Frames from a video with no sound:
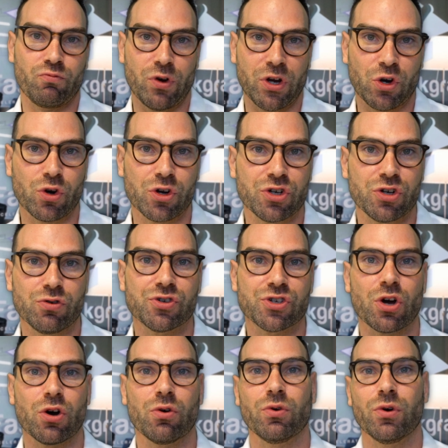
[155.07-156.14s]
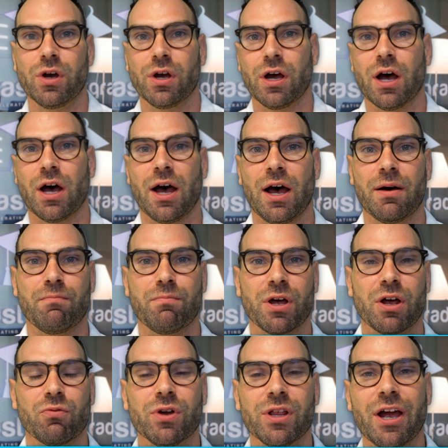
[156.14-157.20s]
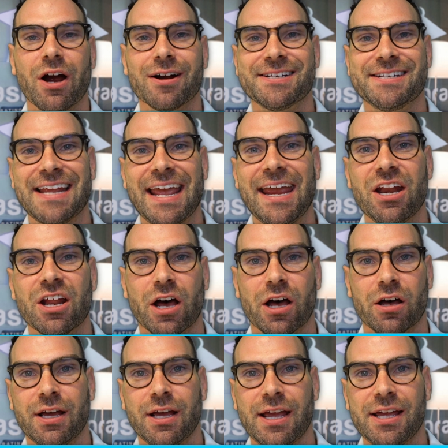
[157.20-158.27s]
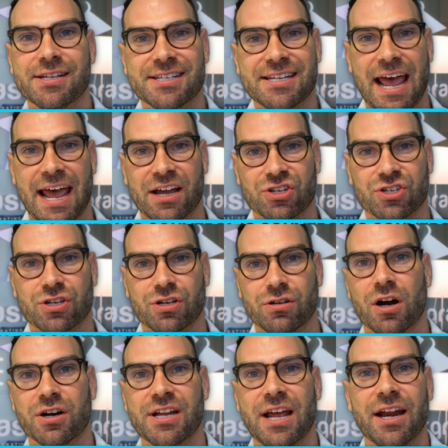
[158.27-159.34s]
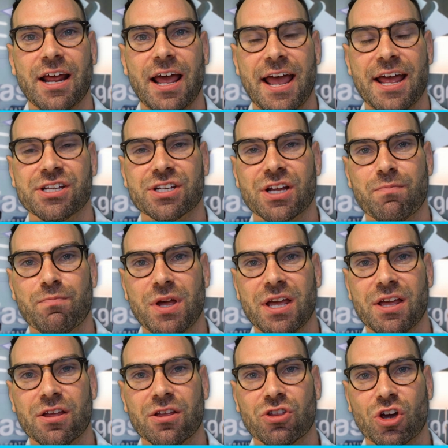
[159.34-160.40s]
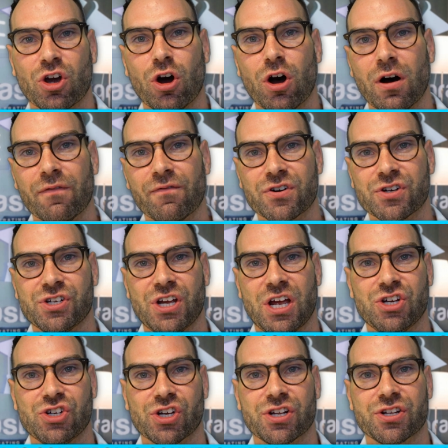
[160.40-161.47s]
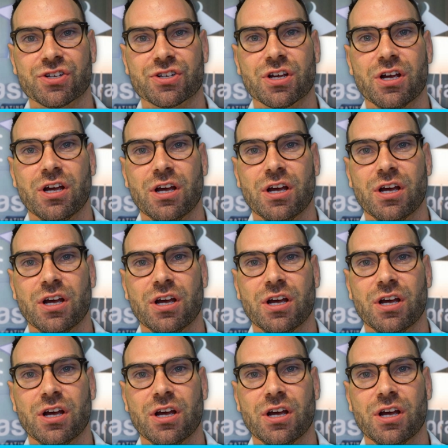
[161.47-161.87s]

we could do so uh, but really, our data is text. Our data ends up being the conversations.